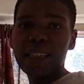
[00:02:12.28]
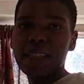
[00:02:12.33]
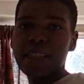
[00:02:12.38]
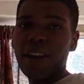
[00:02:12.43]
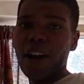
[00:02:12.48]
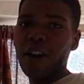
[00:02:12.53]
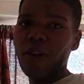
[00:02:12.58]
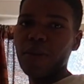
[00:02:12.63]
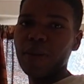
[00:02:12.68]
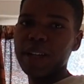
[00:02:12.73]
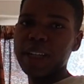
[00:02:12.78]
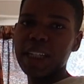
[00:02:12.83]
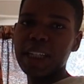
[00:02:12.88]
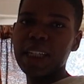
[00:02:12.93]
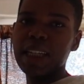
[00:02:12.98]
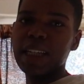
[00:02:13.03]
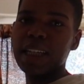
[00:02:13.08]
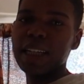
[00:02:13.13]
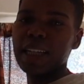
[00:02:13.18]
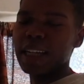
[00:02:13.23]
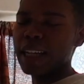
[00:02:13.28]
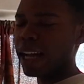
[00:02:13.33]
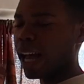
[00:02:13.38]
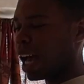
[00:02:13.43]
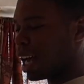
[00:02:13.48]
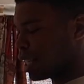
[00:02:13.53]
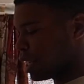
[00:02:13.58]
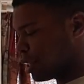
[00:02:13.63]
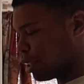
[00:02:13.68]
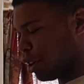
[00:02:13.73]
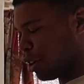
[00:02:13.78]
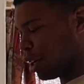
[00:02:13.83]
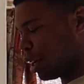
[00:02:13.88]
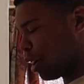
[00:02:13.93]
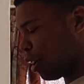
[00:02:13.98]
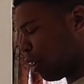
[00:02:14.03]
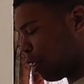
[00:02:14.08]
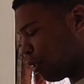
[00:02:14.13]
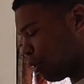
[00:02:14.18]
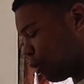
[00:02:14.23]
is already not starting
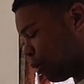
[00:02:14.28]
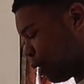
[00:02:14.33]
off